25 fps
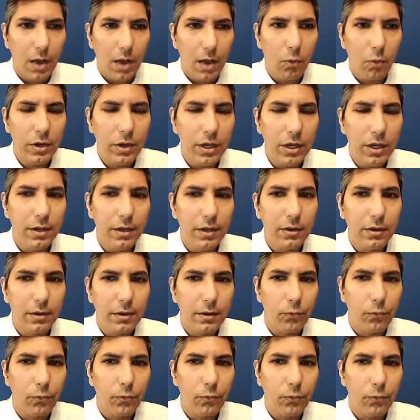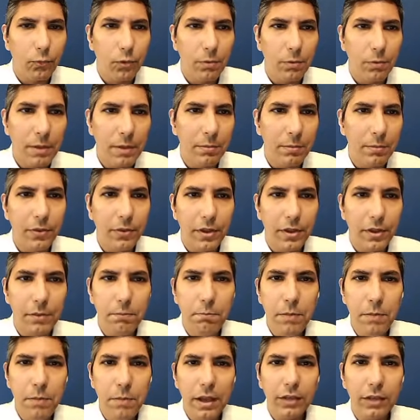we need to remember that
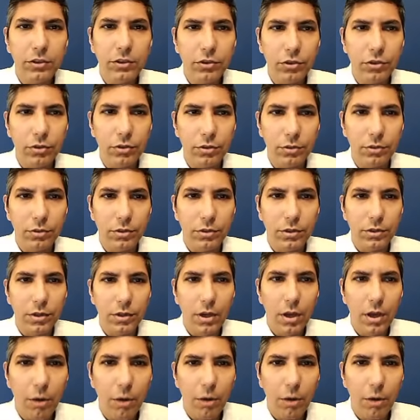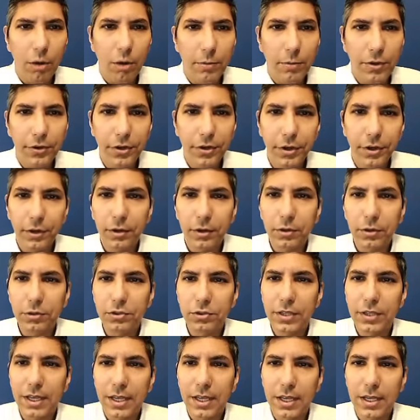mixtures are materials that
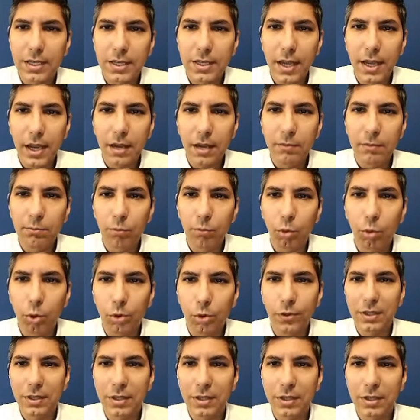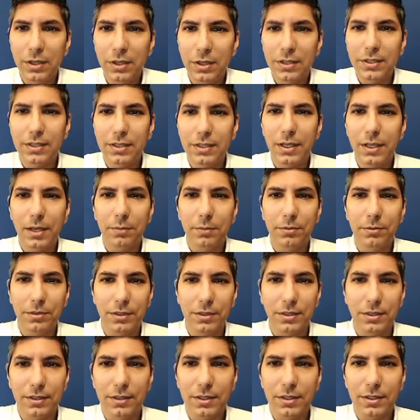contain more than one
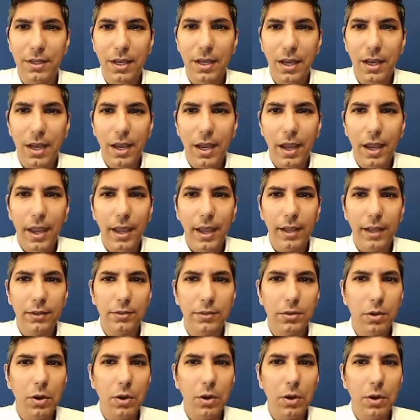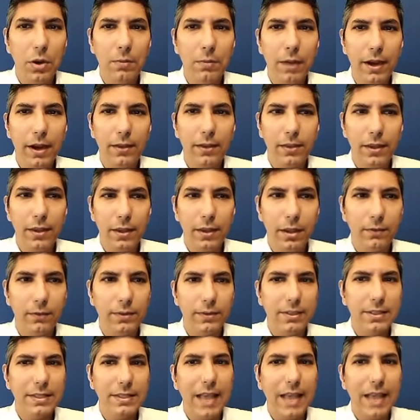substance. And so we might think of a
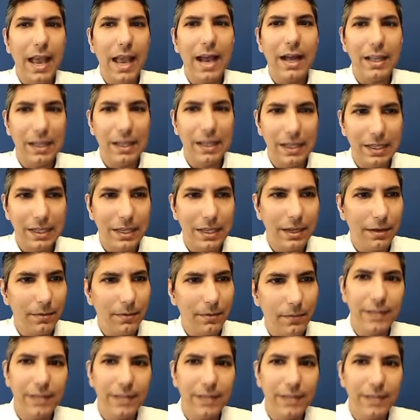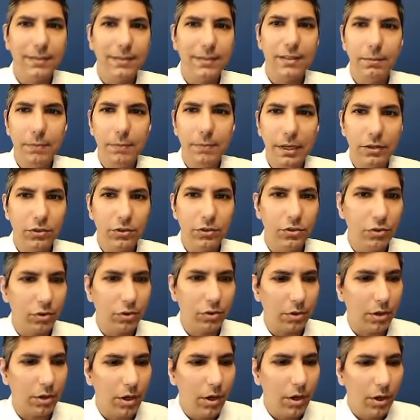salad, that's a
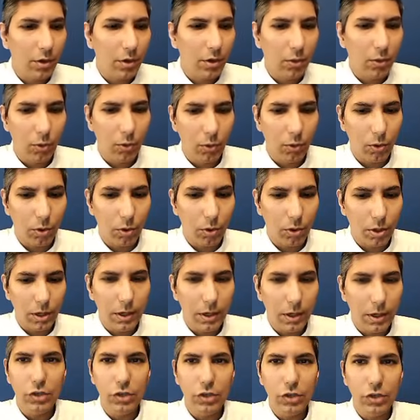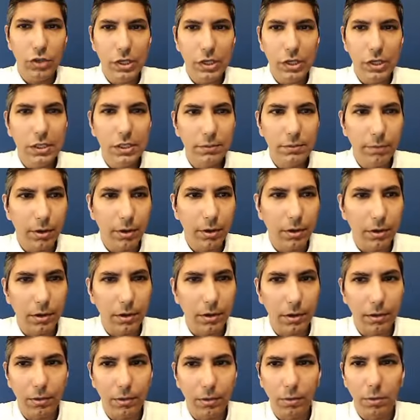mixture, or a
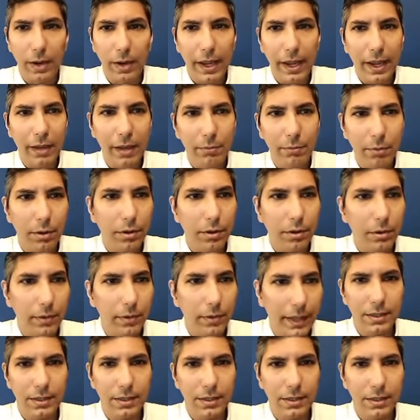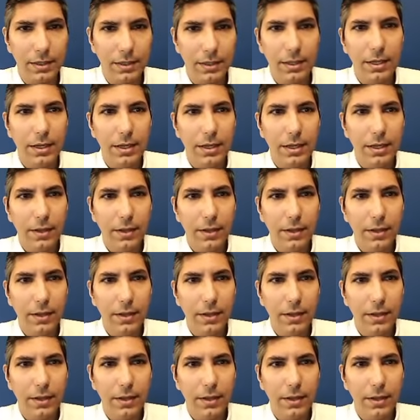cheeseburger or a hamburger, that's a